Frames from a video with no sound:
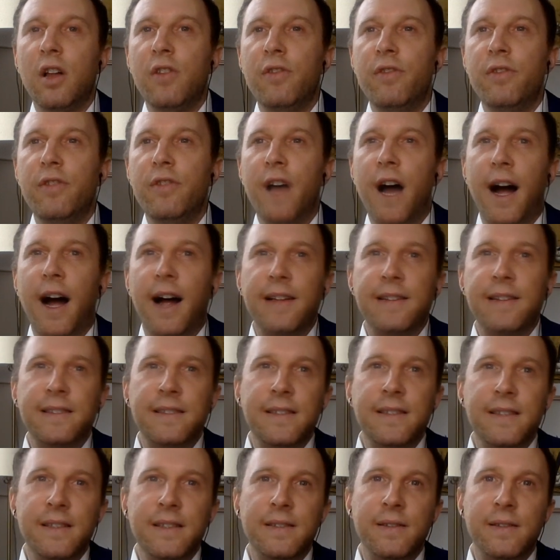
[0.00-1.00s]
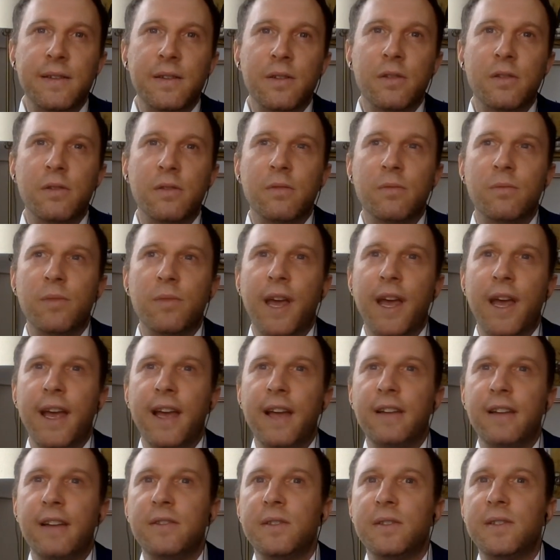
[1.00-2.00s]
Nazism
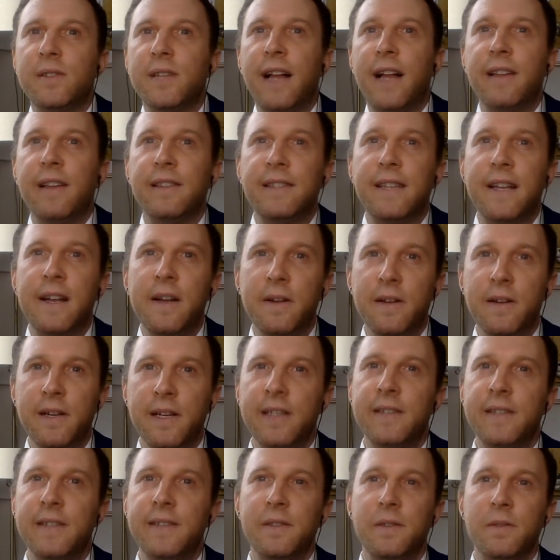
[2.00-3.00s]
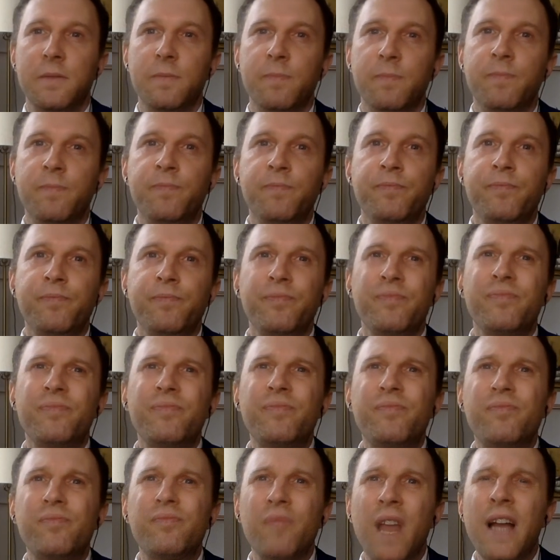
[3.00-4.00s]
and totalitarianism
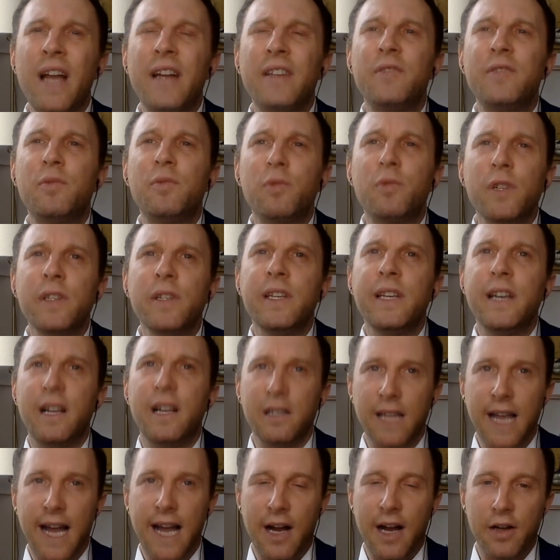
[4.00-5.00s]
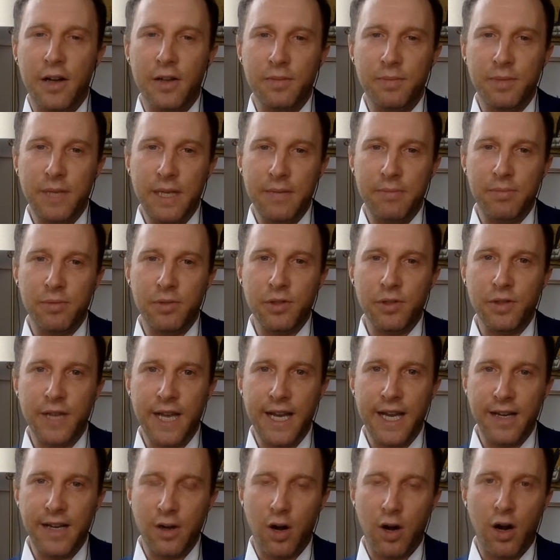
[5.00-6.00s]
has really allowed people
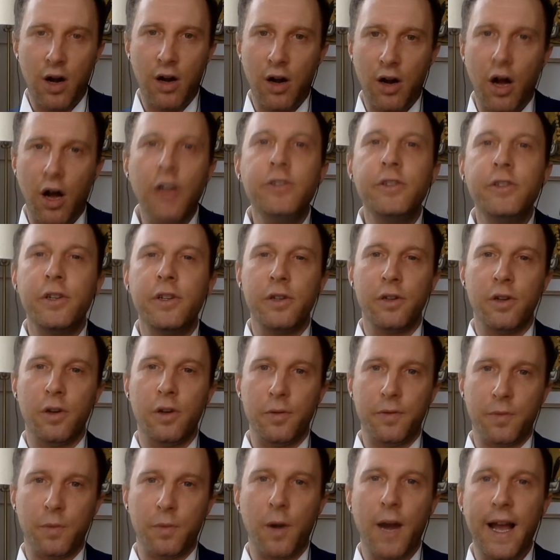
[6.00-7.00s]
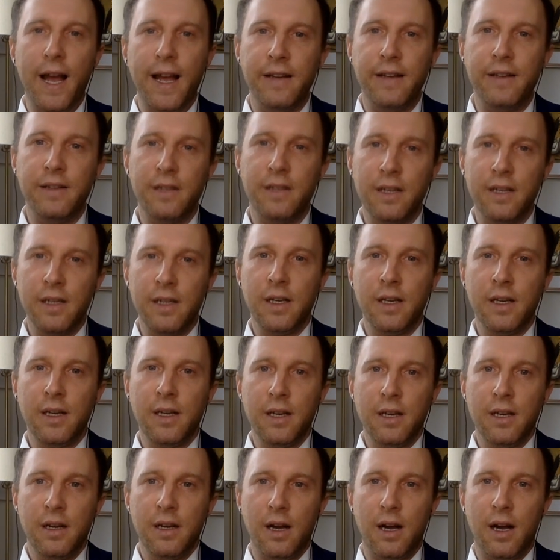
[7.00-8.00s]
that are under no threat
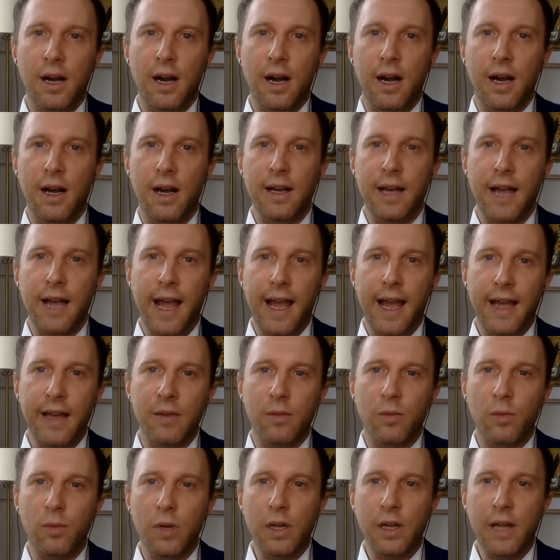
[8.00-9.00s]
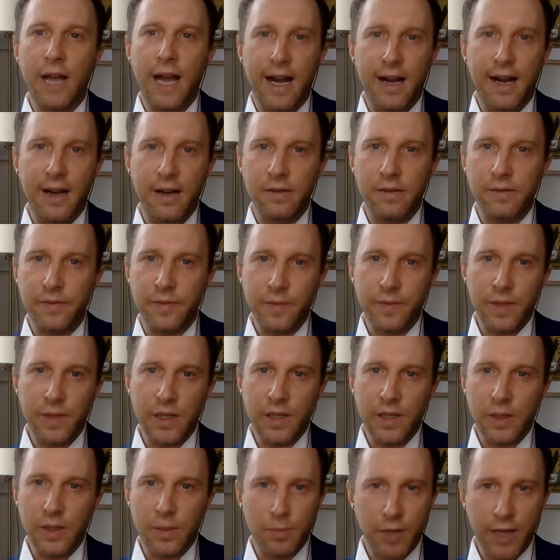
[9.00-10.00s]
uh, and we'll have
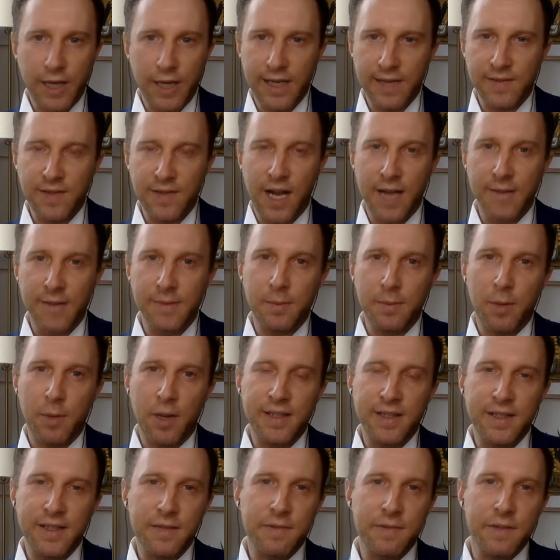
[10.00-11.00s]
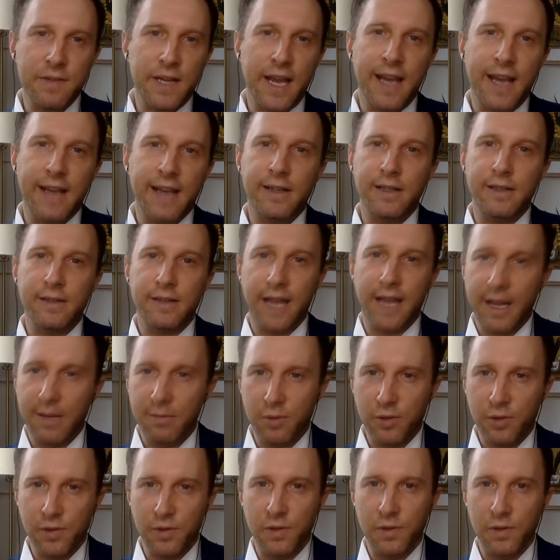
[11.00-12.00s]
you know plenty of time to pontificate on
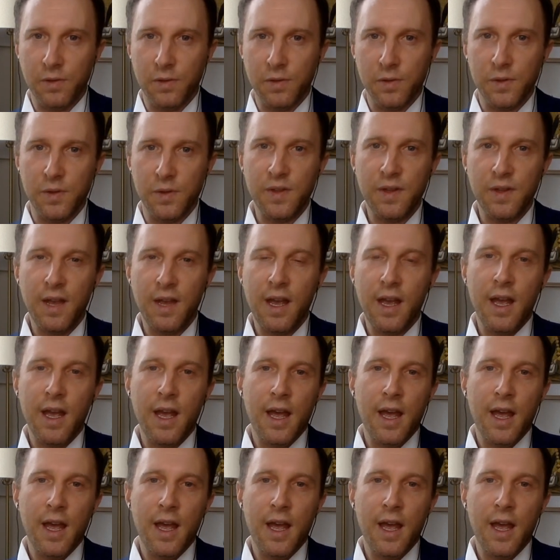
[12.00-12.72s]
cable news